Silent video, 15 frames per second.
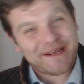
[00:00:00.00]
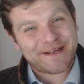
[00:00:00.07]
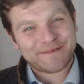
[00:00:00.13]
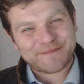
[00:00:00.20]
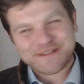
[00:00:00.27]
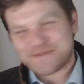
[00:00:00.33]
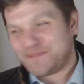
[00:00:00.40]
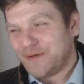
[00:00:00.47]
if you
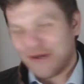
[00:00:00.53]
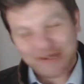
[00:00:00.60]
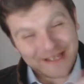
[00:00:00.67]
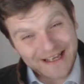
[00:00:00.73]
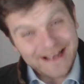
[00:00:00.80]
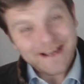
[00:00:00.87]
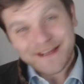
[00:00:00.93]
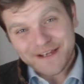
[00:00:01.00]
want to pick up
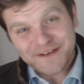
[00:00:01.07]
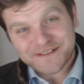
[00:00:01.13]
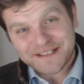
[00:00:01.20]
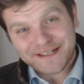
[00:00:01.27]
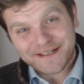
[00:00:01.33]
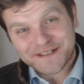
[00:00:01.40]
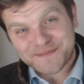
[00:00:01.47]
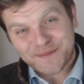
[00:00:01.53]
this book,
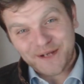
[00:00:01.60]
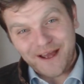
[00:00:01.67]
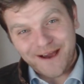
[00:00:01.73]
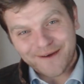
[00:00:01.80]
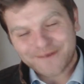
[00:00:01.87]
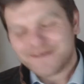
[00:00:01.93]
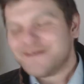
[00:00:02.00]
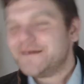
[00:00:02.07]
use the
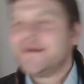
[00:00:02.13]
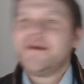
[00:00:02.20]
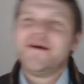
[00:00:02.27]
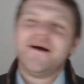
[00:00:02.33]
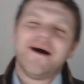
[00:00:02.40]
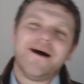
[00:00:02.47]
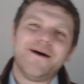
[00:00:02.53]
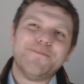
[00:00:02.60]
links
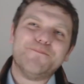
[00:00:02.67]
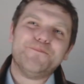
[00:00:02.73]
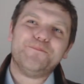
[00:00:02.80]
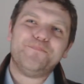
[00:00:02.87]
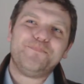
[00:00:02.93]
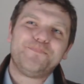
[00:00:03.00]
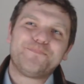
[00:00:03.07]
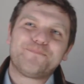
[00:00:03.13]
below.
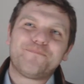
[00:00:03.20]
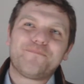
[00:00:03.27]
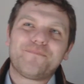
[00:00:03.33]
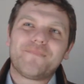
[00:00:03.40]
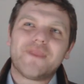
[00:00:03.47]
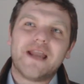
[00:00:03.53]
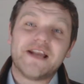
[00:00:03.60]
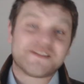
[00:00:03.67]
Um,
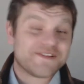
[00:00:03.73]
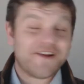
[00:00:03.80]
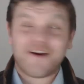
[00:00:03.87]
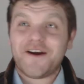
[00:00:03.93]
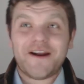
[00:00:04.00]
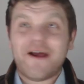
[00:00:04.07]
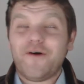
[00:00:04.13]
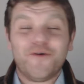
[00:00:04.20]

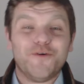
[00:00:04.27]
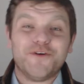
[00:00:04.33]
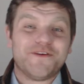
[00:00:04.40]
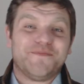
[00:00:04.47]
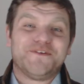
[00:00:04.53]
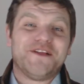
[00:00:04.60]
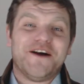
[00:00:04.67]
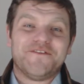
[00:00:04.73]
it's not
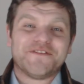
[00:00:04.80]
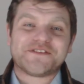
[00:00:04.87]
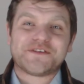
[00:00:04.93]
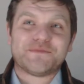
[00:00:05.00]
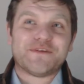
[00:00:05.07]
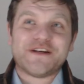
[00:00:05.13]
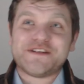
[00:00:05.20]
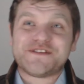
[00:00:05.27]
on
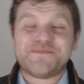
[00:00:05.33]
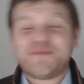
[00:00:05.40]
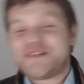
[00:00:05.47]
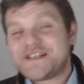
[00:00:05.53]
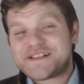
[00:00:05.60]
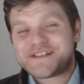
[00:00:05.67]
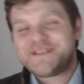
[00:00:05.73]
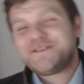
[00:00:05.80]
Audible though for some
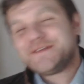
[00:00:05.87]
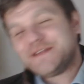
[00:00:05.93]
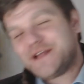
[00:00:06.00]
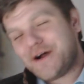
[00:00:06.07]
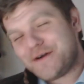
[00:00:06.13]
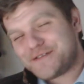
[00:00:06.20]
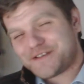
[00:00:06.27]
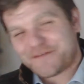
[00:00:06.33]
reason, but there's
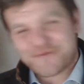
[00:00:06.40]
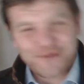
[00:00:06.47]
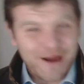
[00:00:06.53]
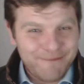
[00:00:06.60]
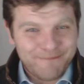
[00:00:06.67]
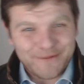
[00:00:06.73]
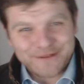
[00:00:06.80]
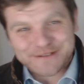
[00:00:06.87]
still
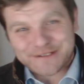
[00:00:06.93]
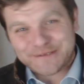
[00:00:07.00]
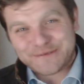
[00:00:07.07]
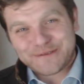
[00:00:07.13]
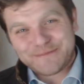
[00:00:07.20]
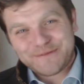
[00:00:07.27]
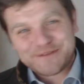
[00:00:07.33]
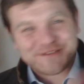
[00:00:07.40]
loads of
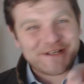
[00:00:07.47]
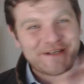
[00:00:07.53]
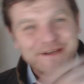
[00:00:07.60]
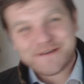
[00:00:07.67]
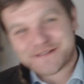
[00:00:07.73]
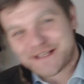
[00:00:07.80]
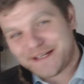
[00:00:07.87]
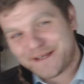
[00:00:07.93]
great books on
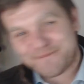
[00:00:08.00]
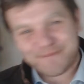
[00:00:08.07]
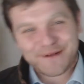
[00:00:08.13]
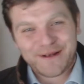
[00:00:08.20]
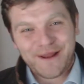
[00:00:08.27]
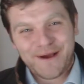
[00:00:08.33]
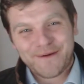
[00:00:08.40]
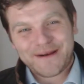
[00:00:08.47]
Audible, so use
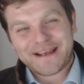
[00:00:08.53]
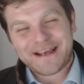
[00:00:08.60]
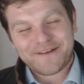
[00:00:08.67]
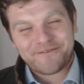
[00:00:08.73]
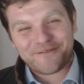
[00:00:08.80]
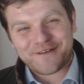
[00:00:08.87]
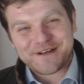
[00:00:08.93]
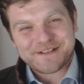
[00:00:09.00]
the link
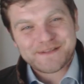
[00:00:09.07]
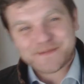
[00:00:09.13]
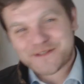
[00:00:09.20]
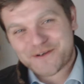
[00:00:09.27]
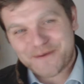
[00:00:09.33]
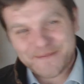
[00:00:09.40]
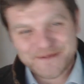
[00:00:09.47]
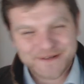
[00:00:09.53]
below and get a
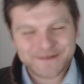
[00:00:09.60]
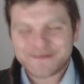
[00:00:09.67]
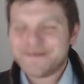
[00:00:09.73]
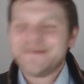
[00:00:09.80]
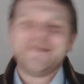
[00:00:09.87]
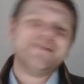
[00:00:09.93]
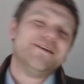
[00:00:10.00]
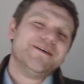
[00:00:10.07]
free
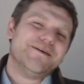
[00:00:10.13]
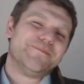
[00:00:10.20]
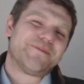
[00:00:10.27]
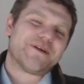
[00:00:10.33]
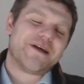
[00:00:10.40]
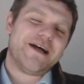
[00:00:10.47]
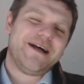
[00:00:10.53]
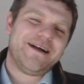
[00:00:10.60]
subscription.
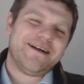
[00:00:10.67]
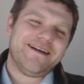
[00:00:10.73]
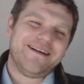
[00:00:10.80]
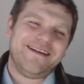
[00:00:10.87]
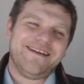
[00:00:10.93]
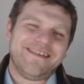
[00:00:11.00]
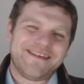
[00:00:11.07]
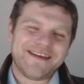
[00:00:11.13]
But
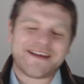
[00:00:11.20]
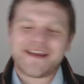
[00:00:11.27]
uh,